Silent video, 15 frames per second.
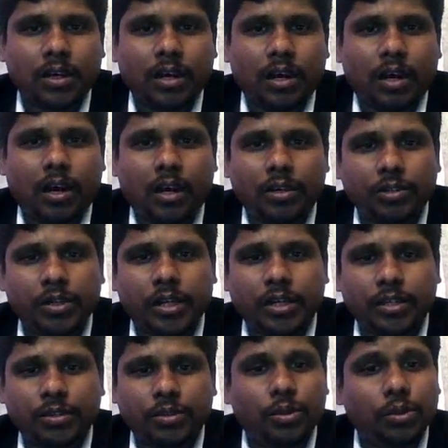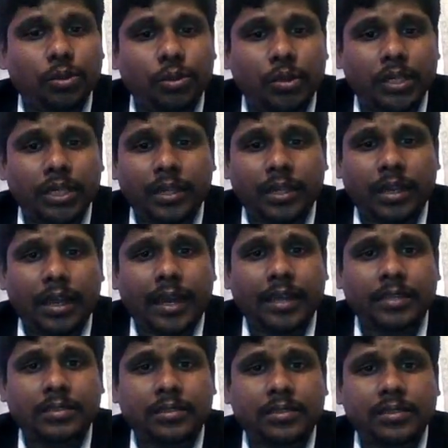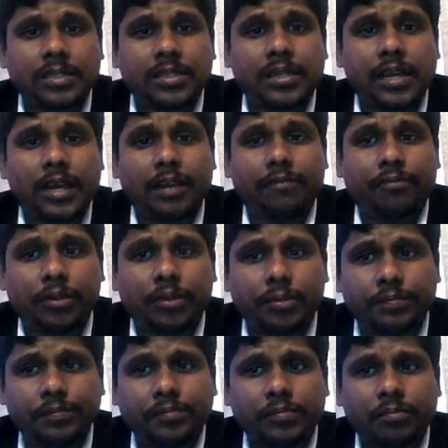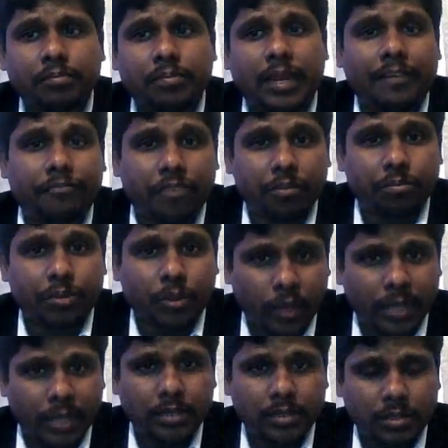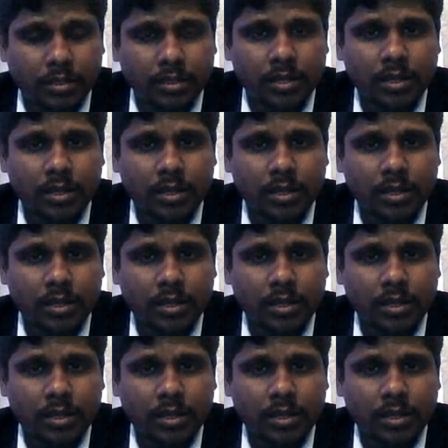or should I need to go and seek help from platform providers?